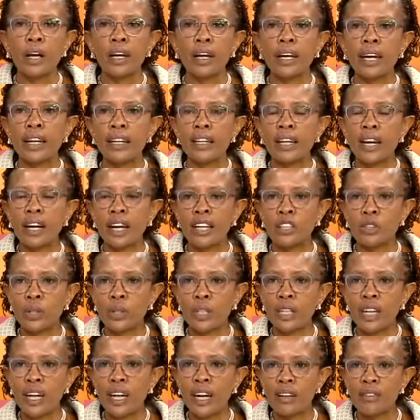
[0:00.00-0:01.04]
can
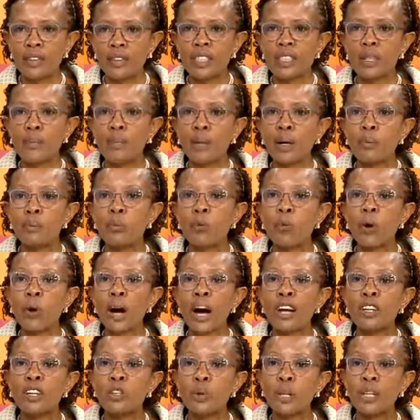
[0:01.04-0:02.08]
actually harvest the bamboo
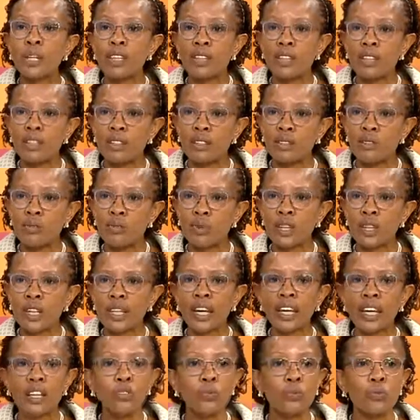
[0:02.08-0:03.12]
annually for the
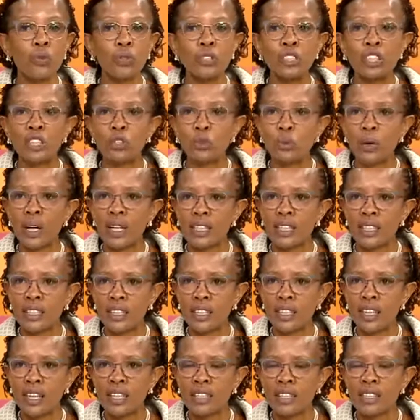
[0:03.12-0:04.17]
next 40 to 80
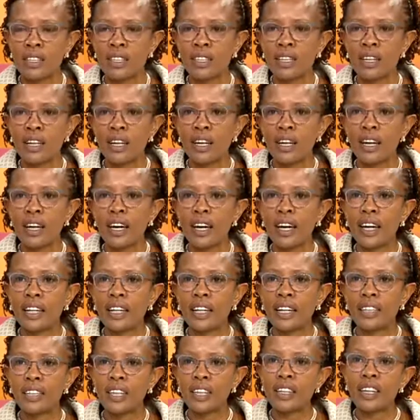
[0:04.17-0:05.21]
years
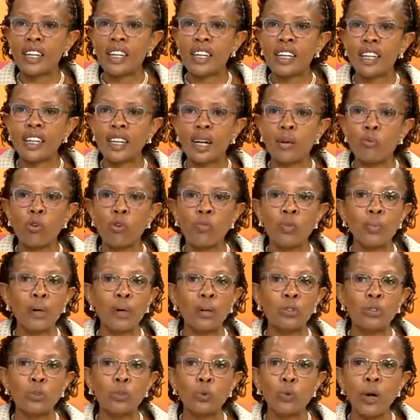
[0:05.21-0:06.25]
and get an income of
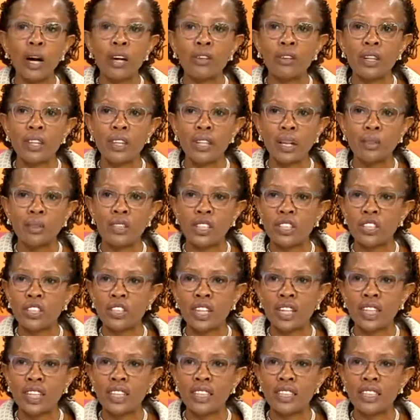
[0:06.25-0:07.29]
about 200,000
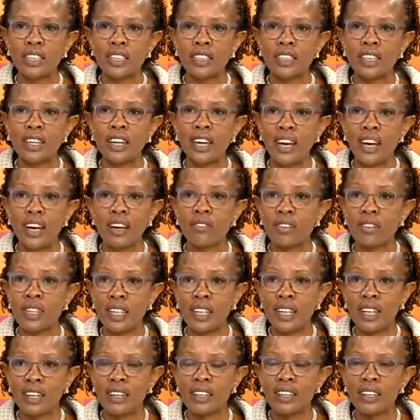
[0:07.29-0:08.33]
shillings every
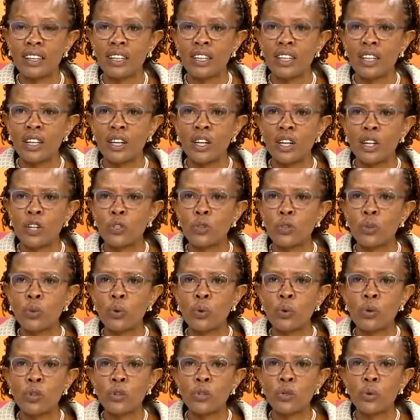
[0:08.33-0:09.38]
year.
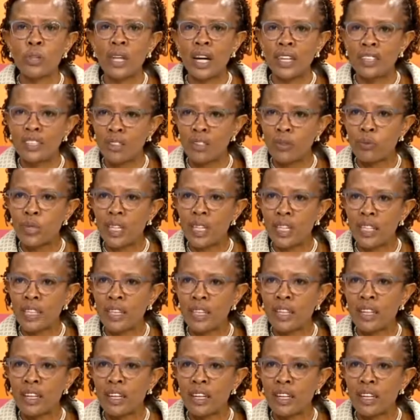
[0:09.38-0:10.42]
So, you know, that really